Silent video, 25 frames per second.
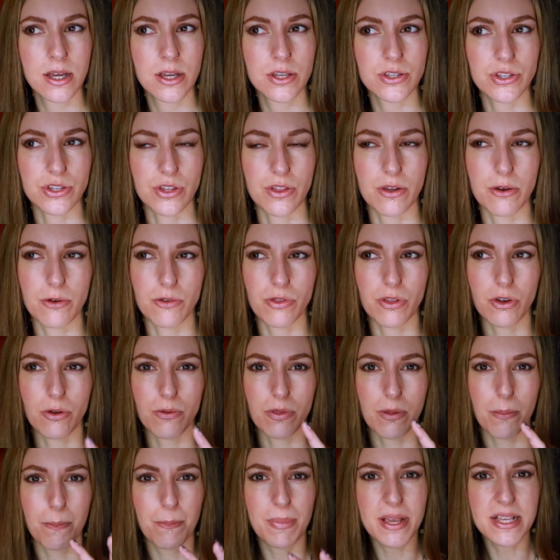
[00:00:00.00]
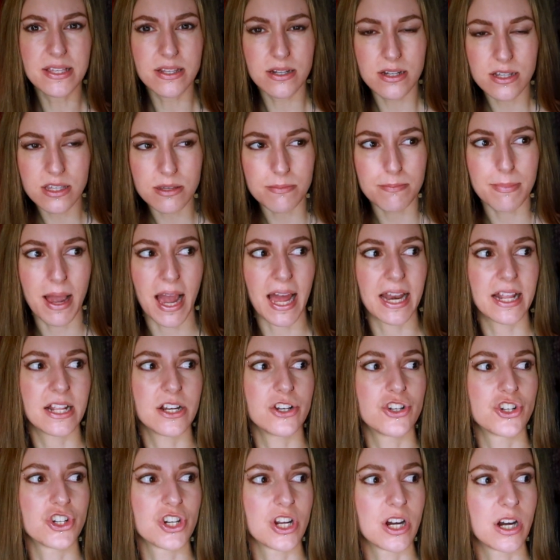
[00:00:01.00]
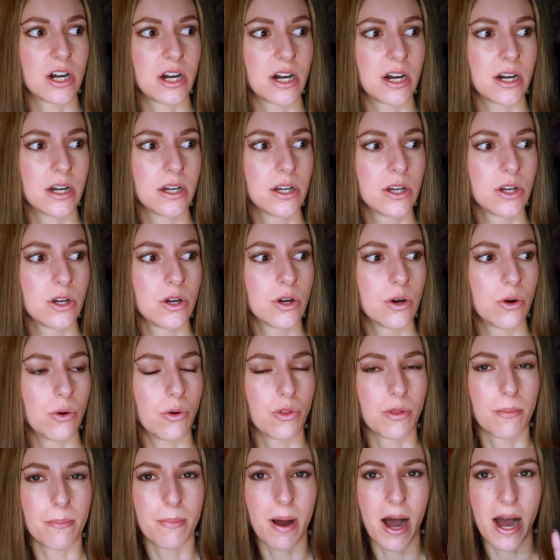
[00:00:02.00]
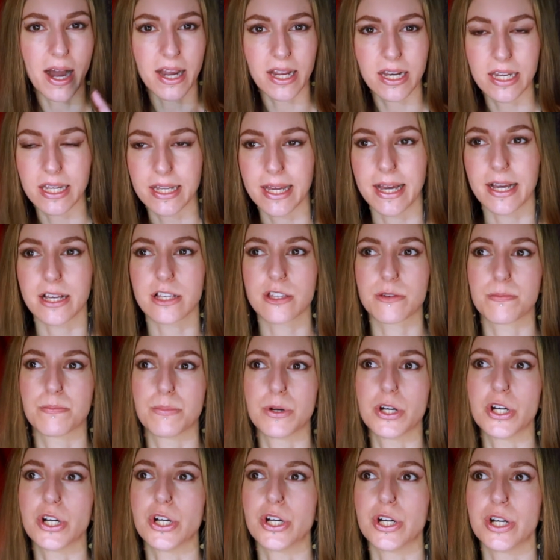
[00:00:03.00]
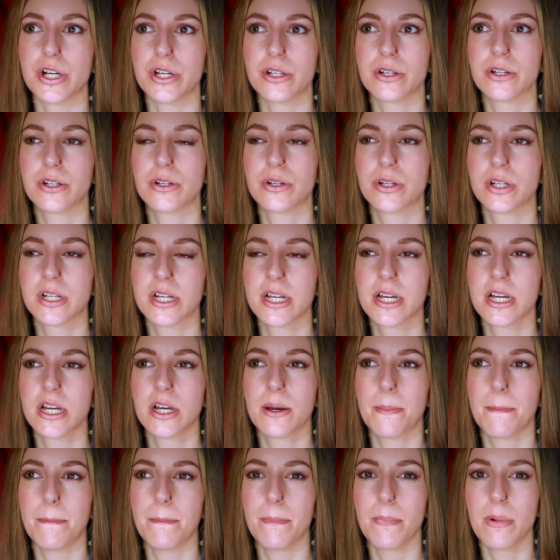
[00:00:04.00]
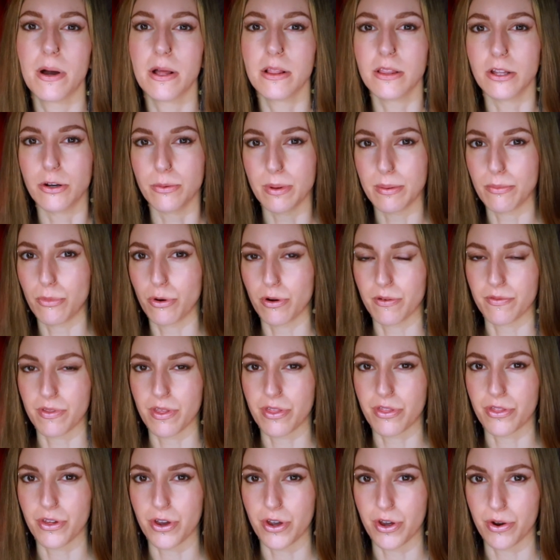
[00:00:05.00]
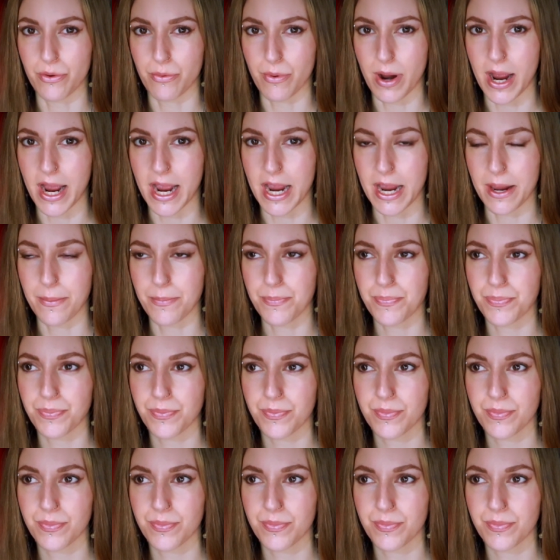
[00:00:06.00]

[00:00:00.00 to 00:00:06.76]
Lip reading: So the business manager or the marketing expert, a little bit more of the third ray.